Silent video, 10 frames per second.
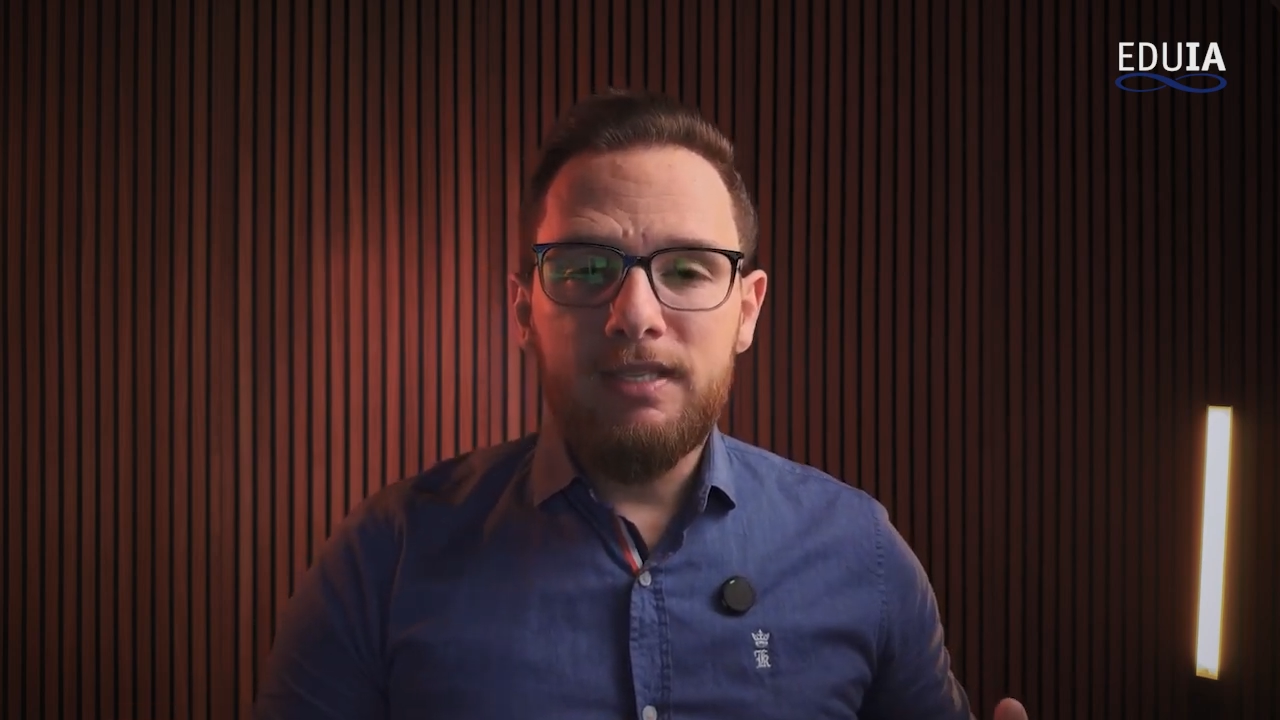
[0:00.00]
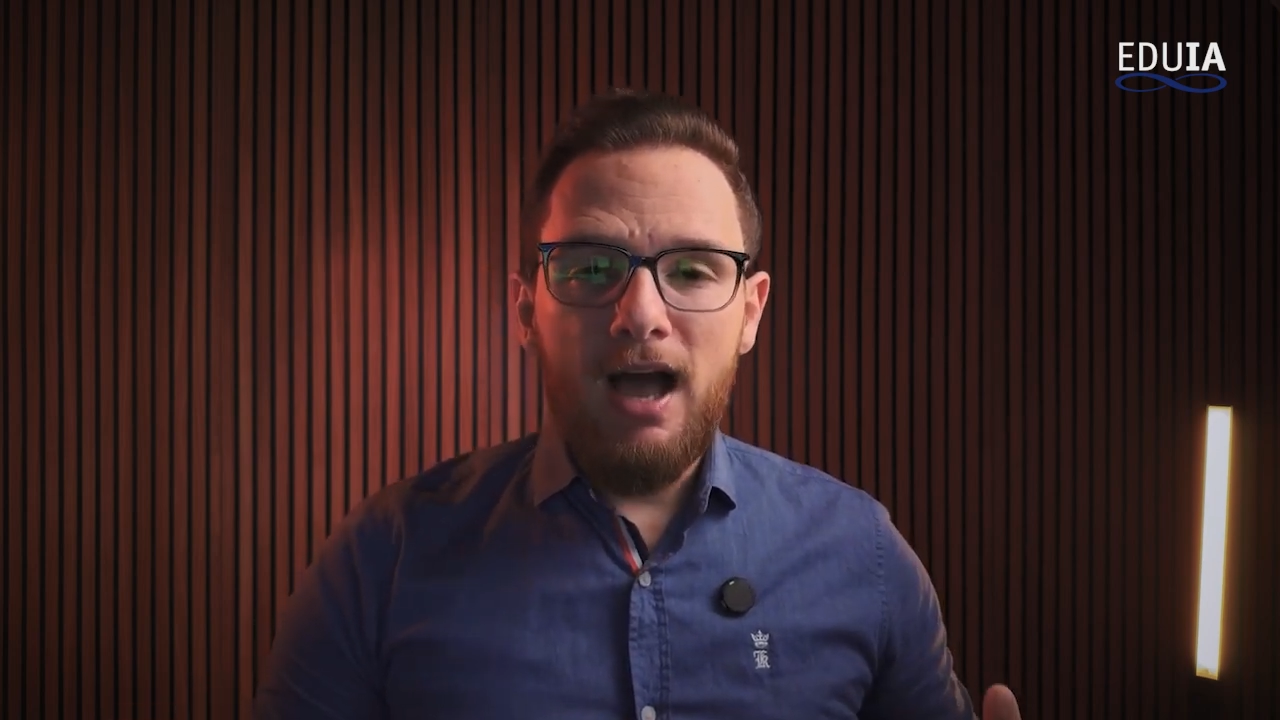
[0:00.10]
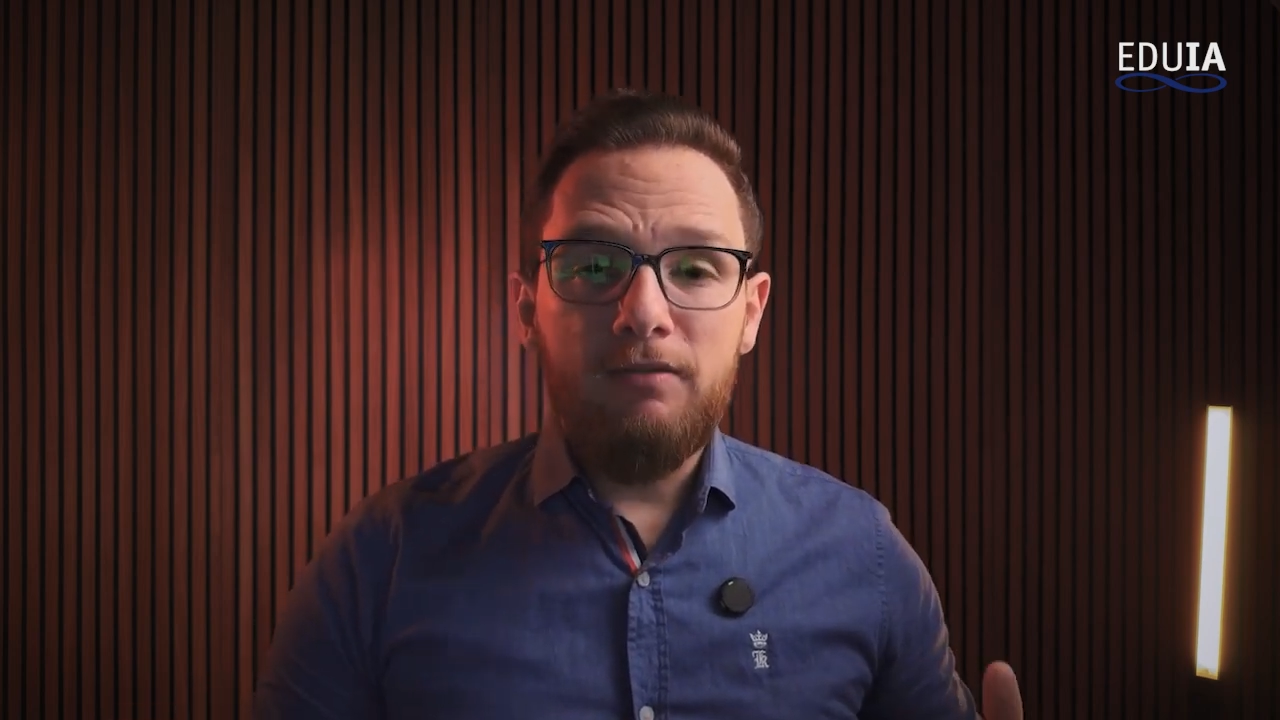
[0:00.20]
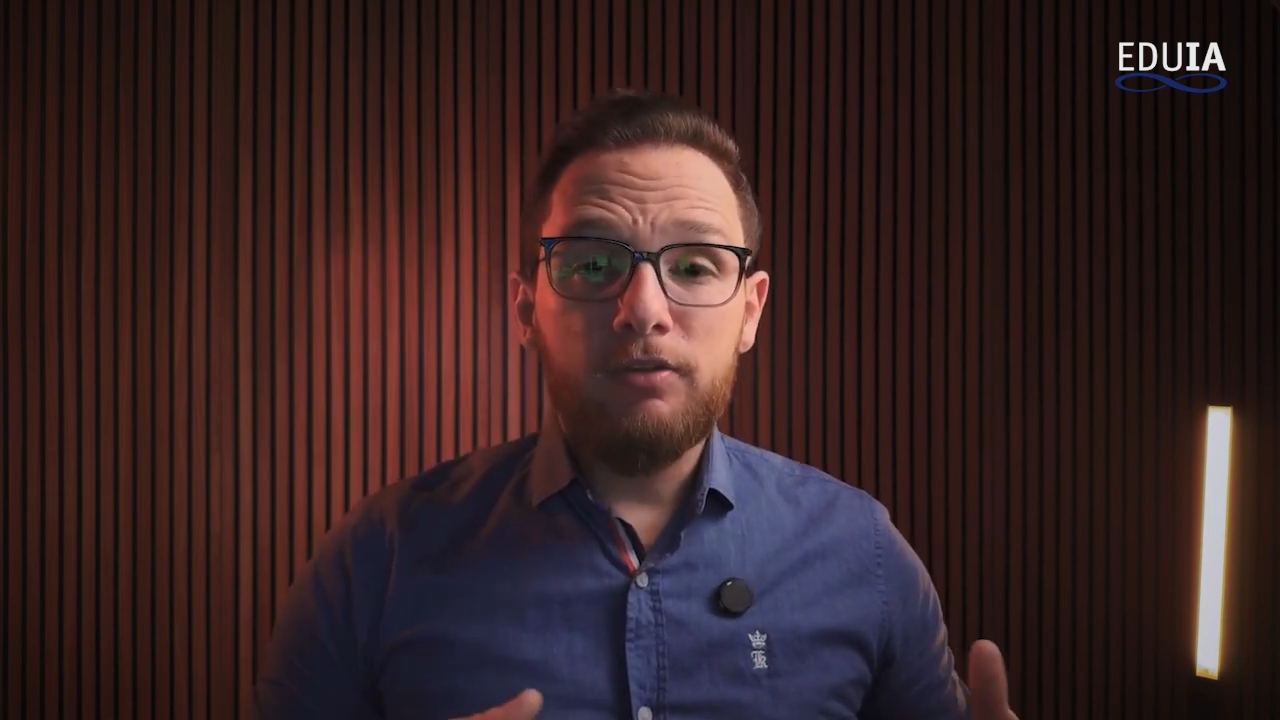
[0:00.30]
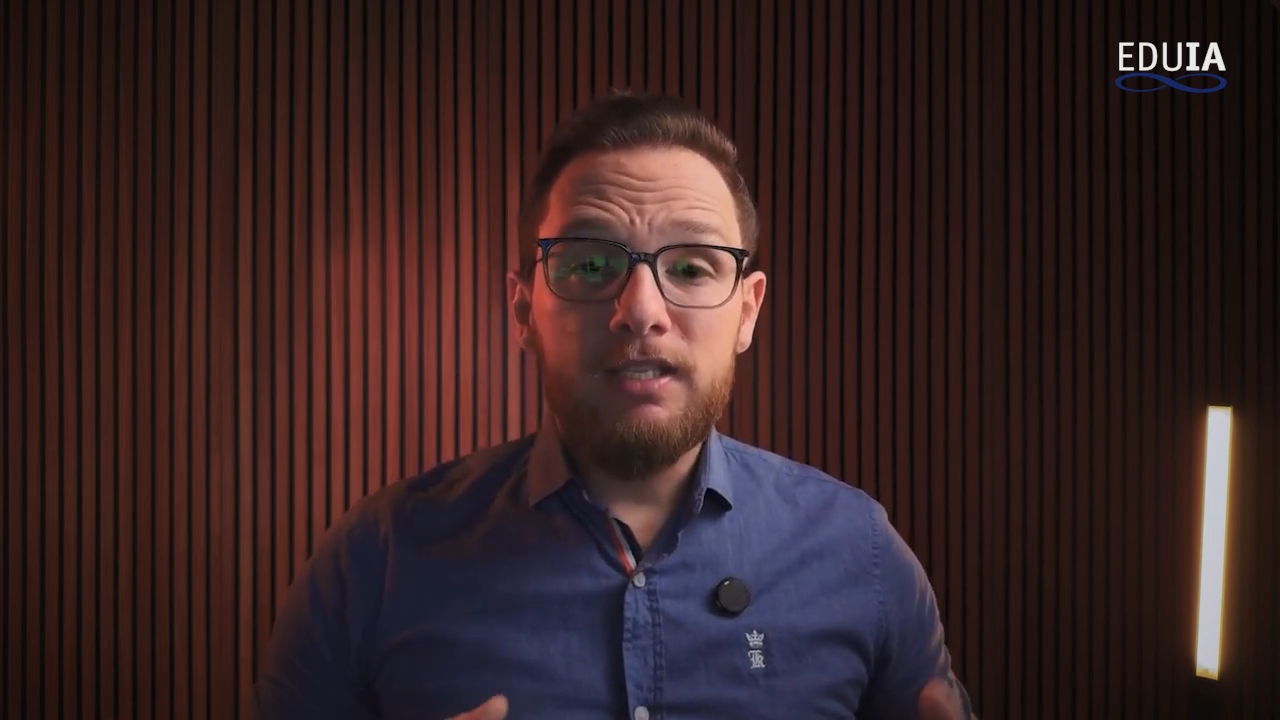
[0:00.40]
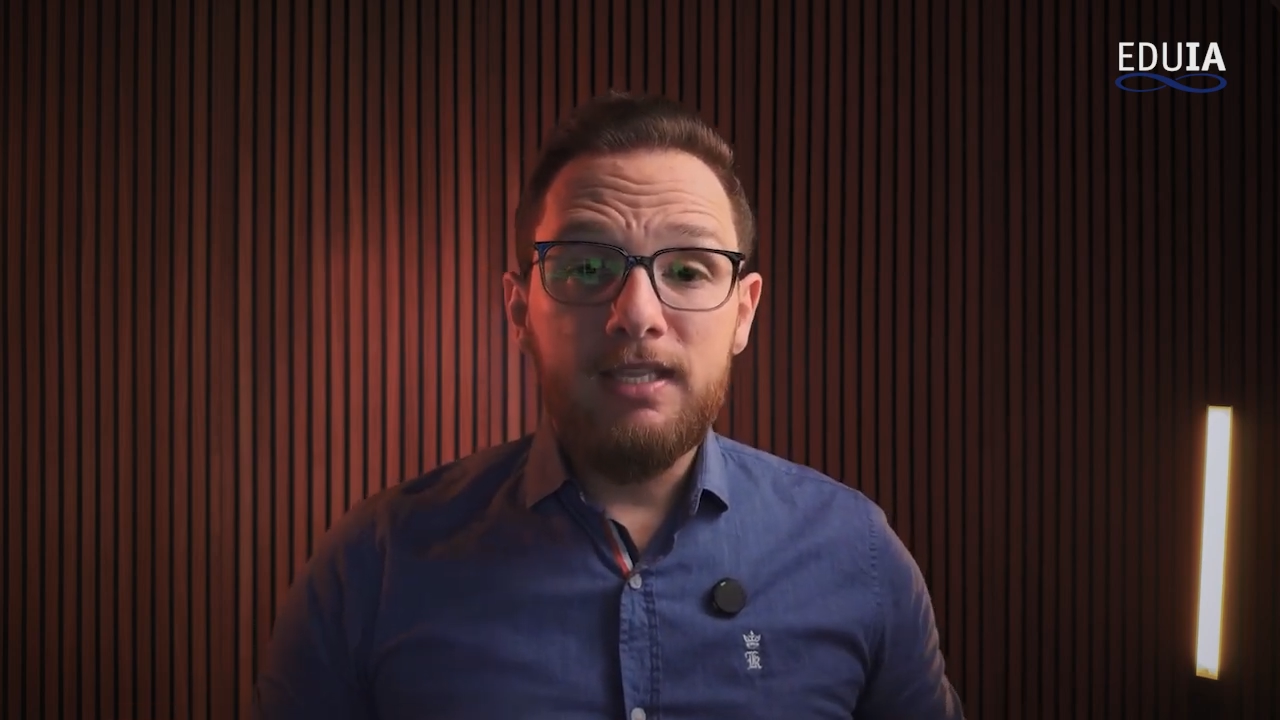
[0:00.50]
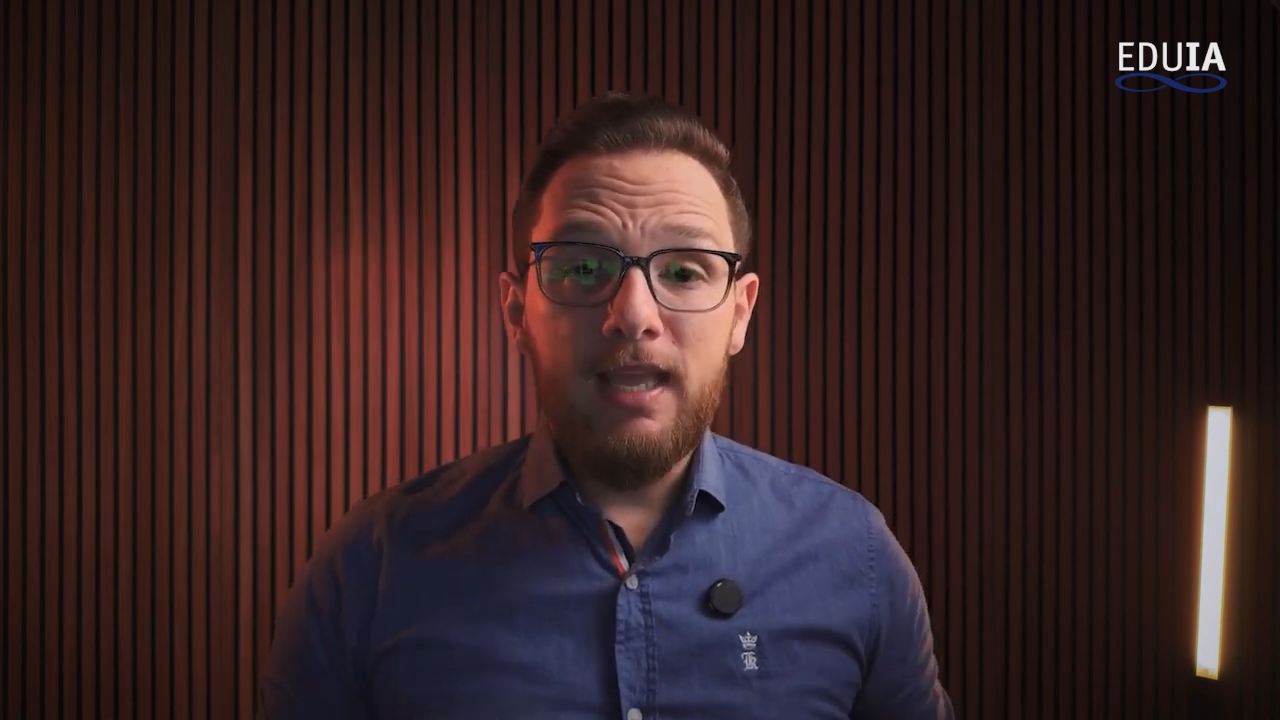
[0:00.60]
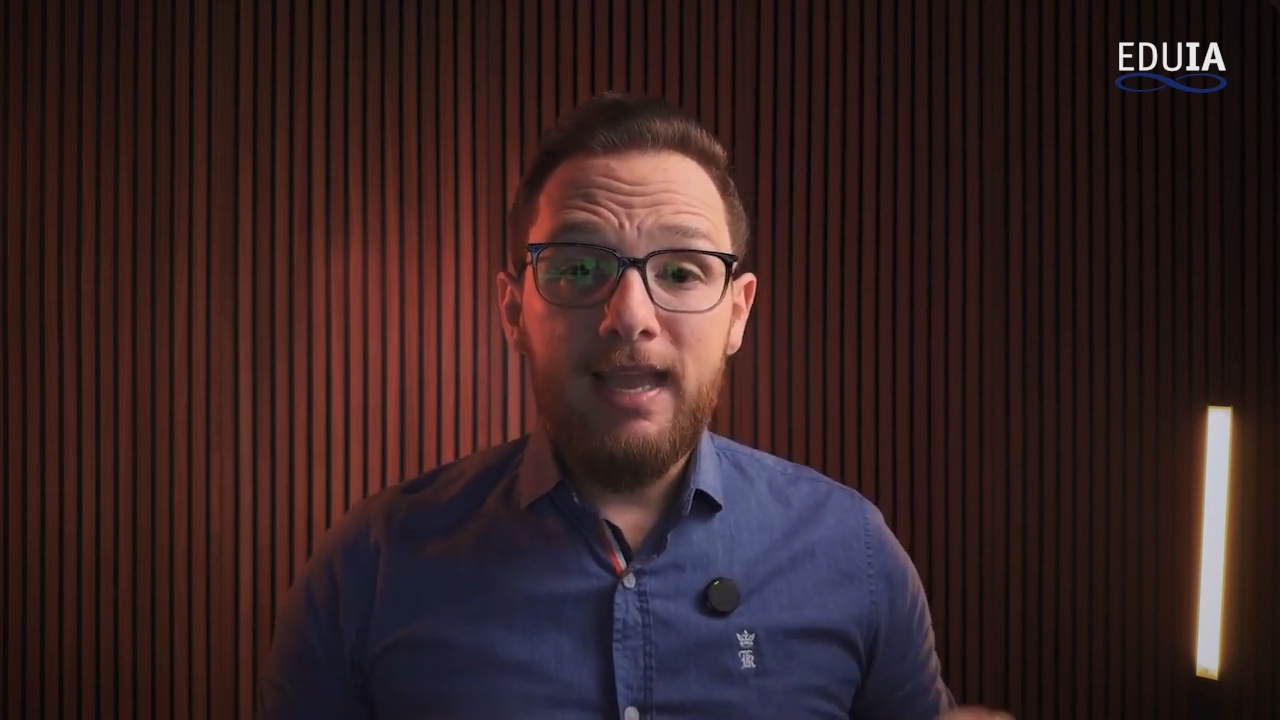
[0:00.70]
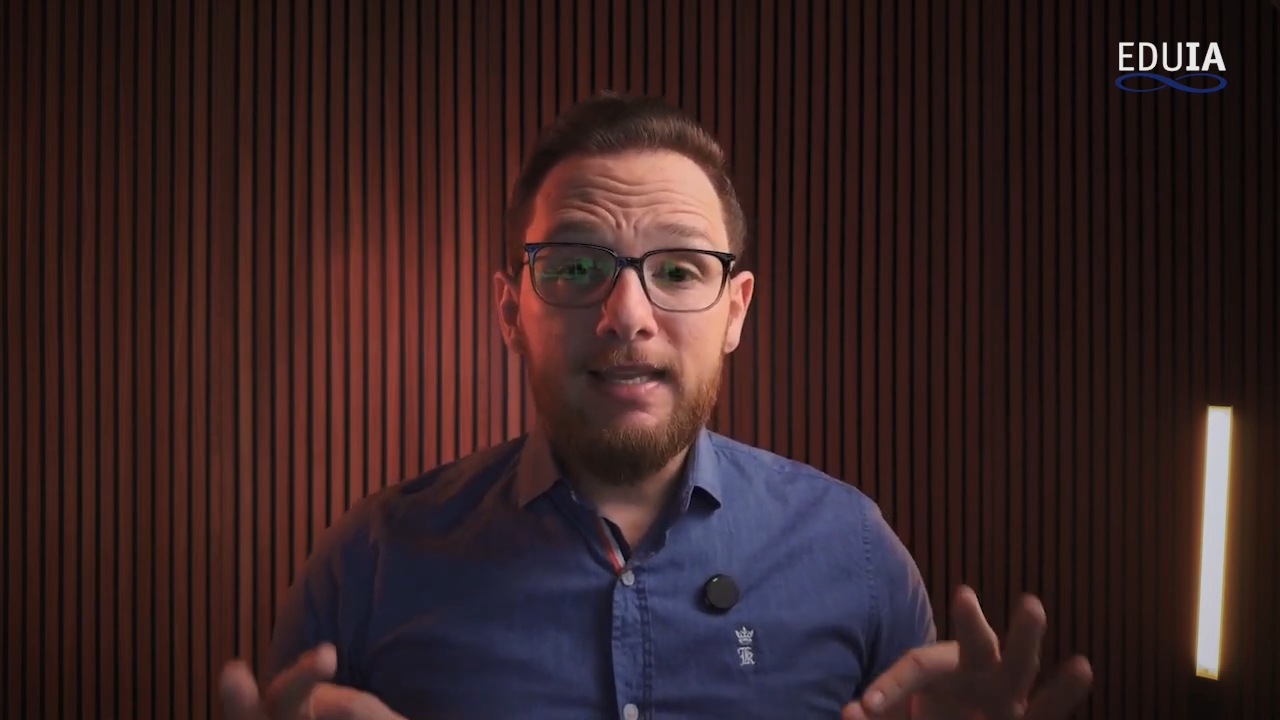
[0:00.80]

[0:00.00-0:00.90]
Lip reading: novelty